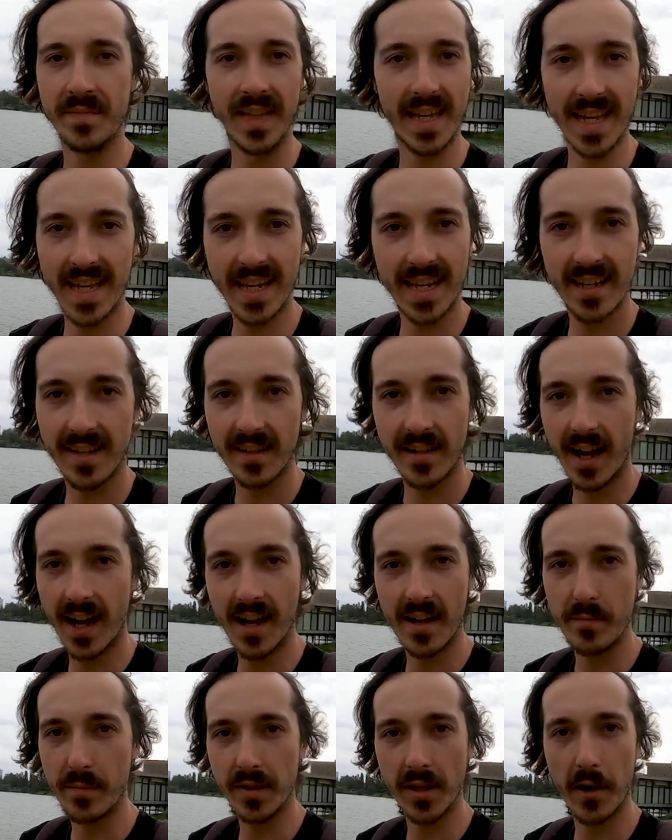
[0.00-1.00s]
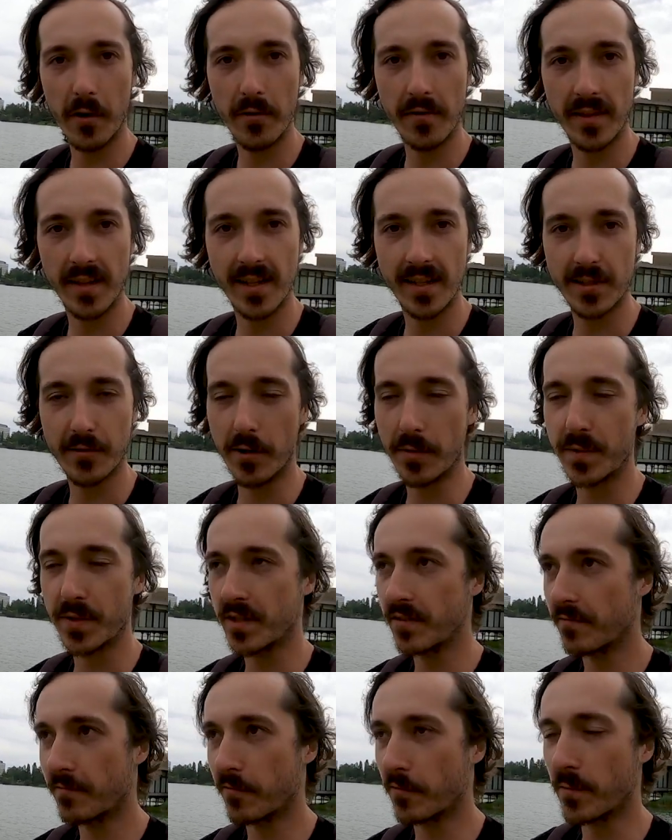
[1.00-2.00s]
link below in the
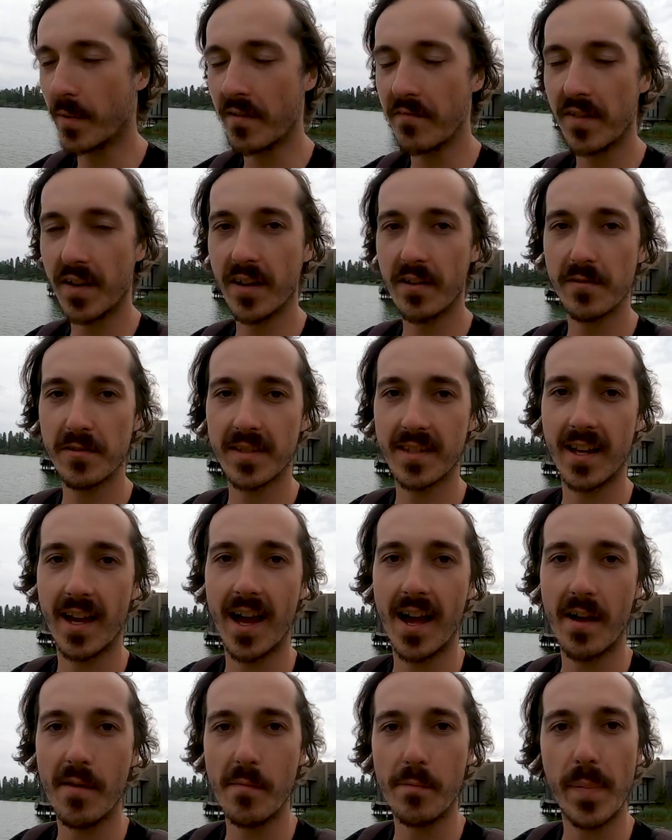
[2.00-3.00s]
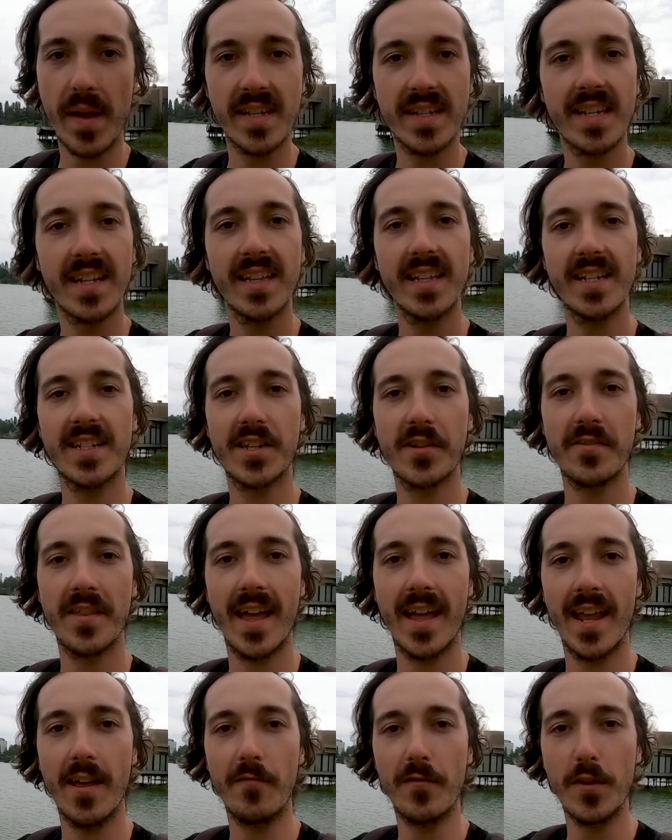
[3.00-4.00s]
description for my videos, basically so
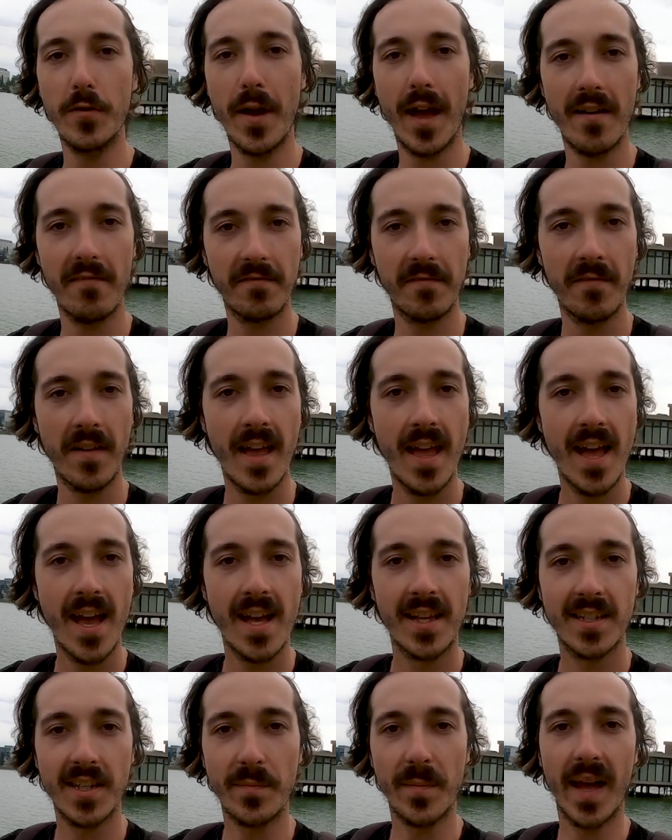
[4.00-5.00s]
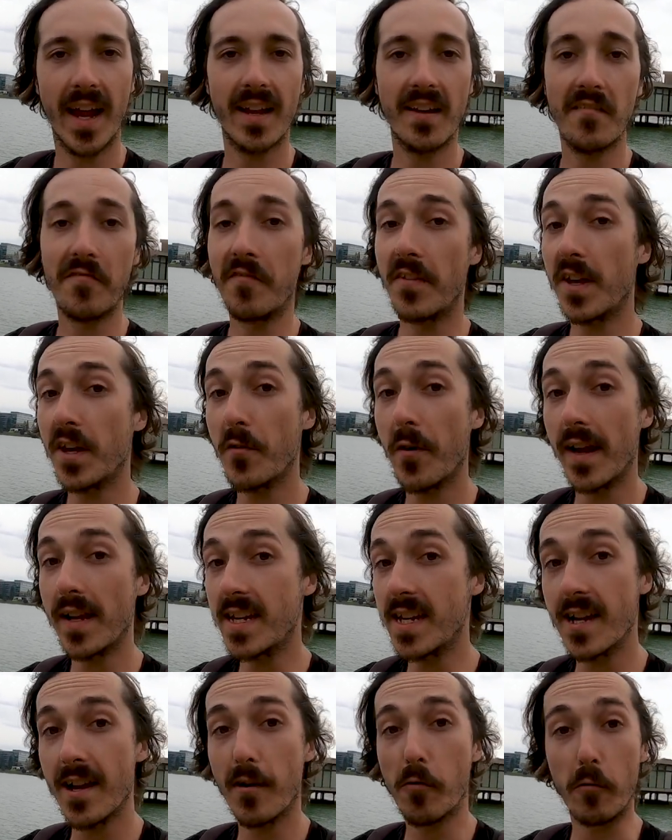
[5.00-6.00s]
that if you have some kind of video
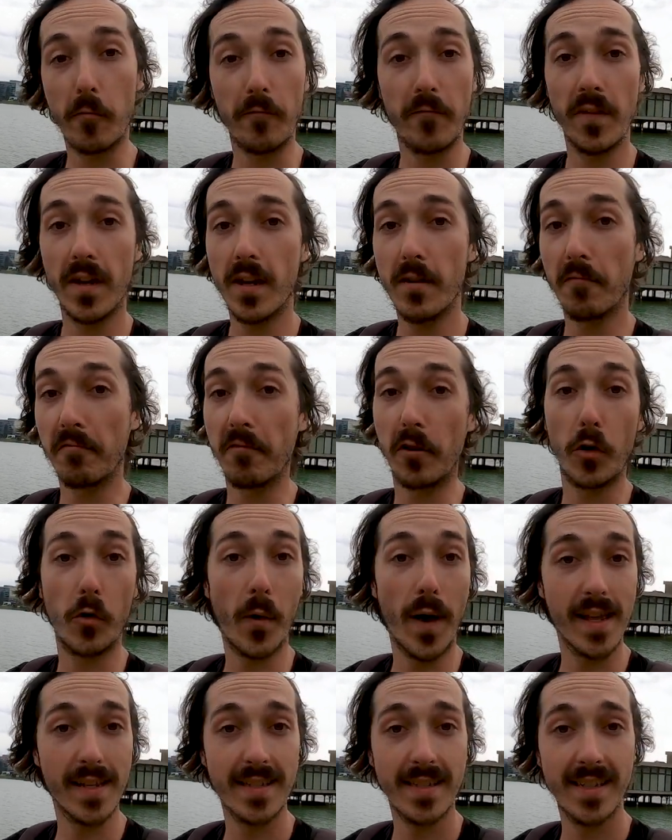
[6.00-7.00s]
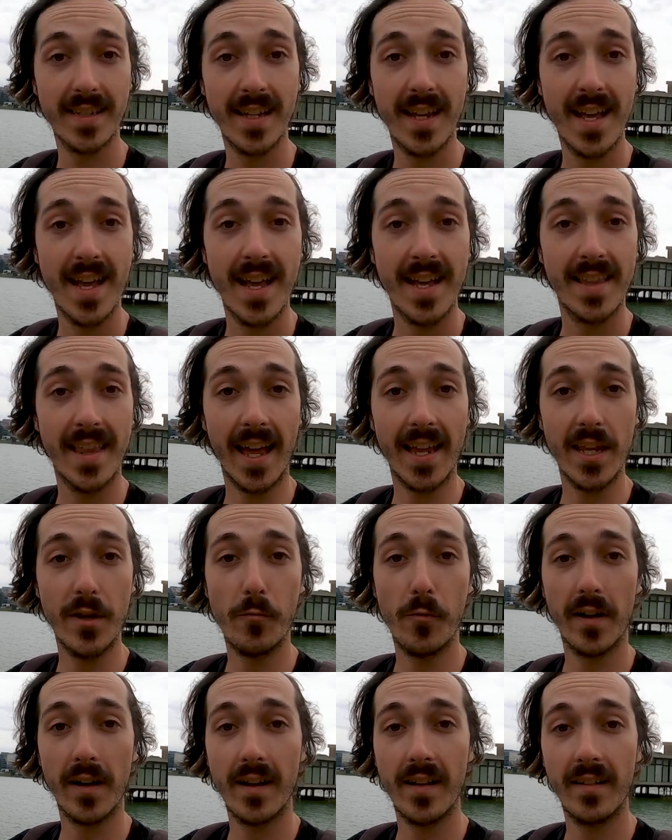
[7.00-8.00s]
idea or video request that
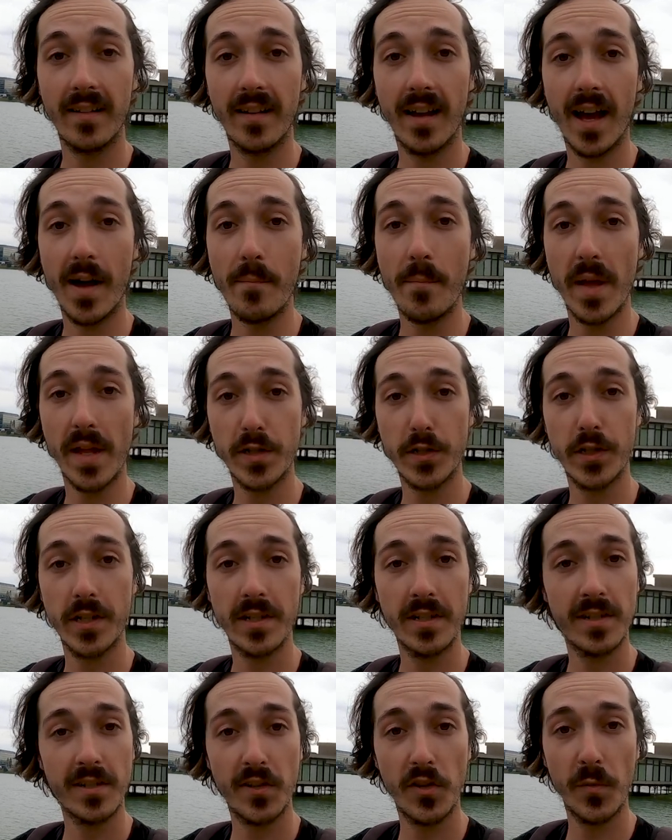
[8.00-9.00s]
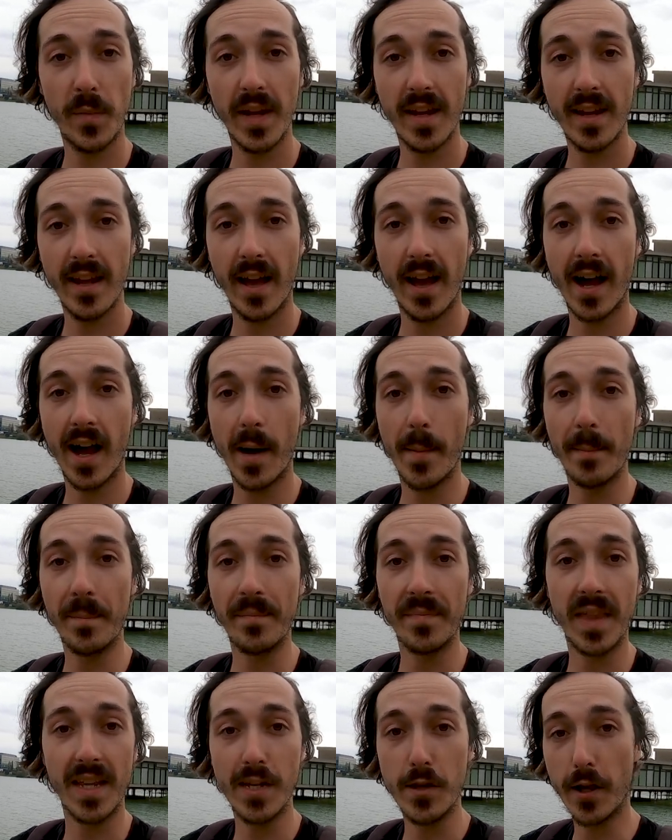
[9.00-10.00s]
you want to mention to me,
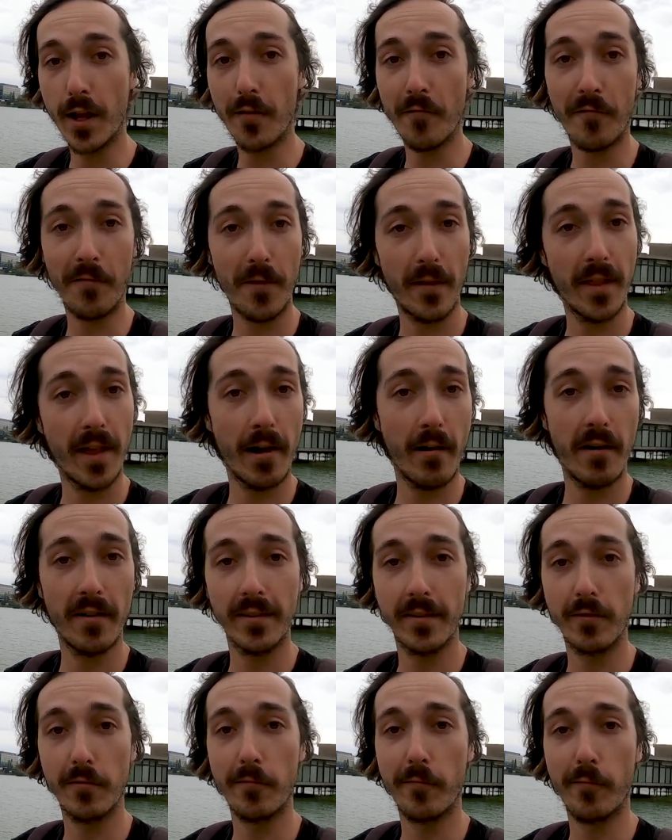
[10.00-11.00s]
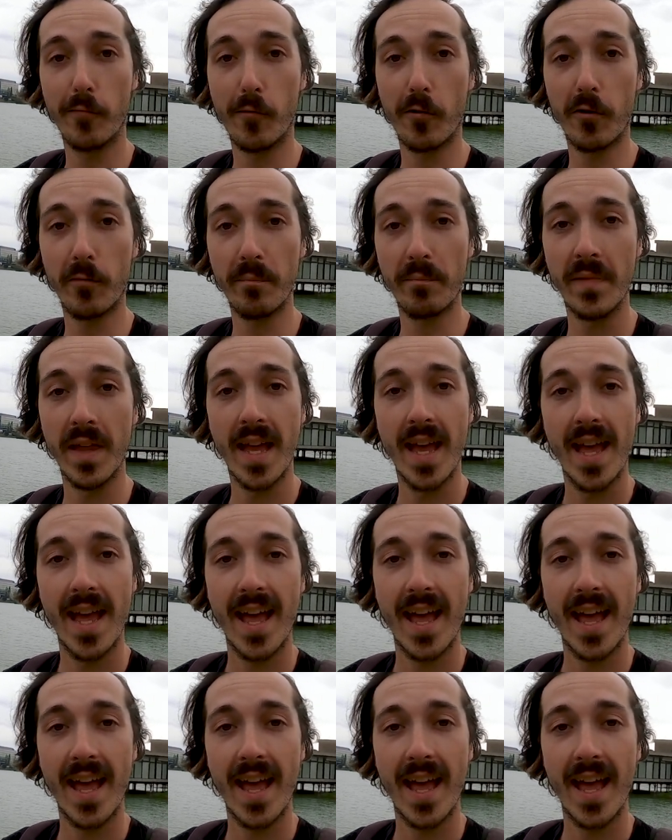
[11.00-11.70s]
then you can fill out a little form